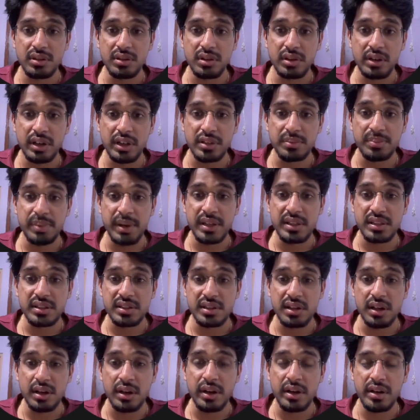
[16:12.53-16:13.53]
expand this
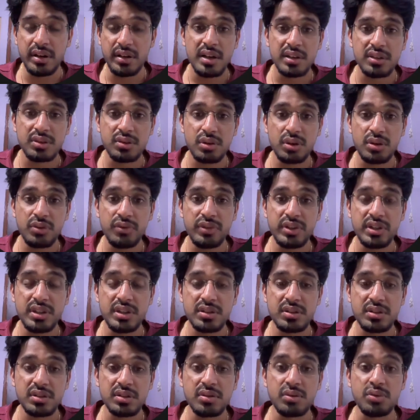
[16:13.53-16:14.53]
target, so now we
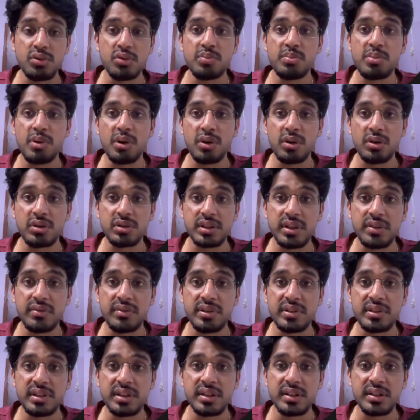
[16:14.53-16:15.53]
just loop across
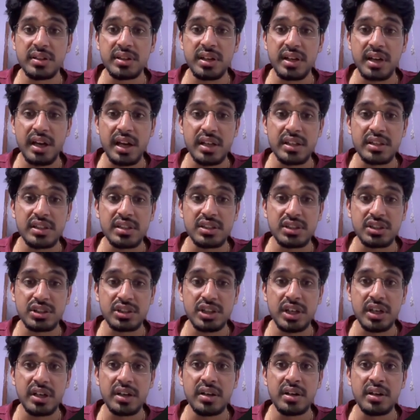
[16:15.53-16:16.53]
every single thing and just
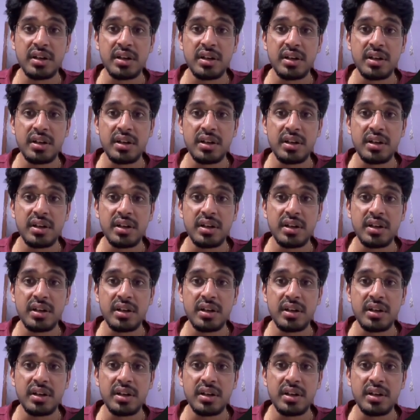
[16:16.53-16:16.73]
check